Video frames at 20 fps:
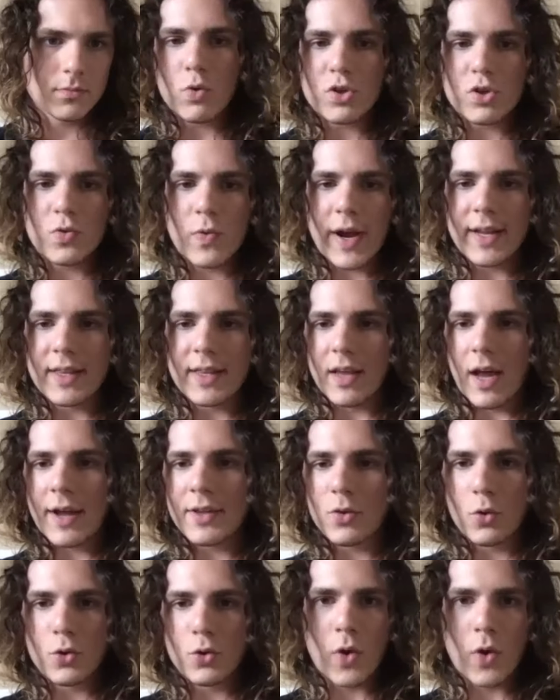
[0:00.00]
great. I
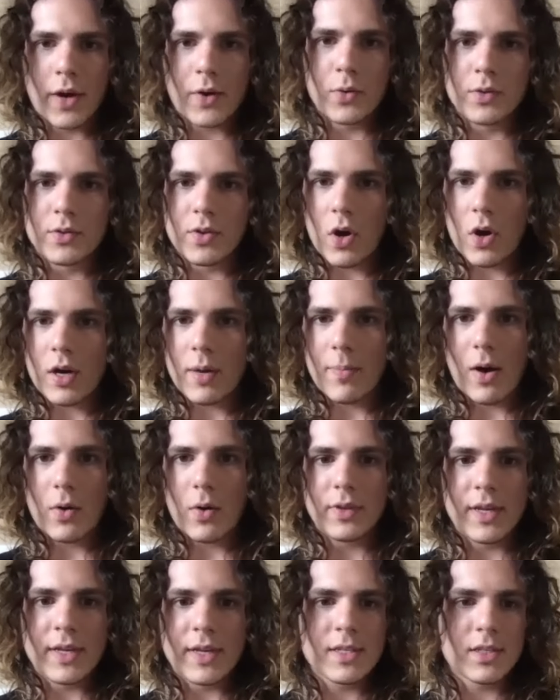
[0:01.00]
told you I could talk about
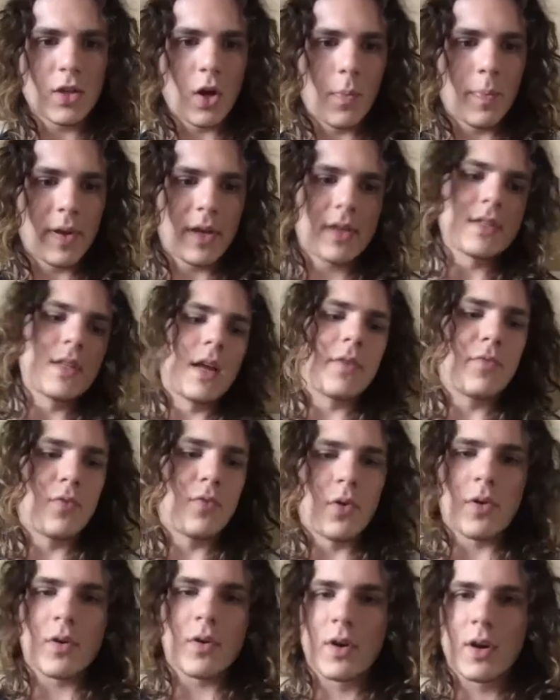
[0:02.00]
these topics like
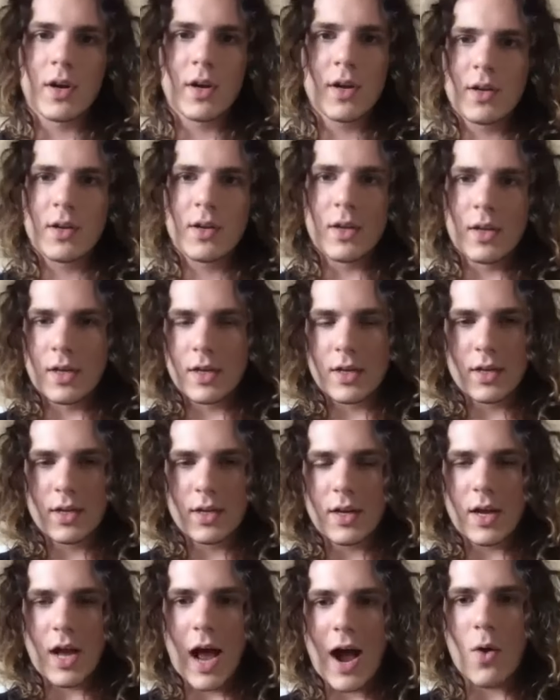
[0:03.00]
for
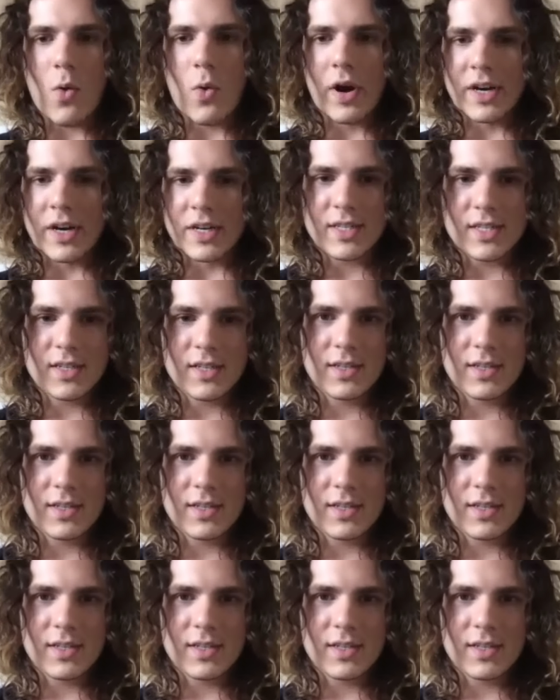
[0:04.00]
hours.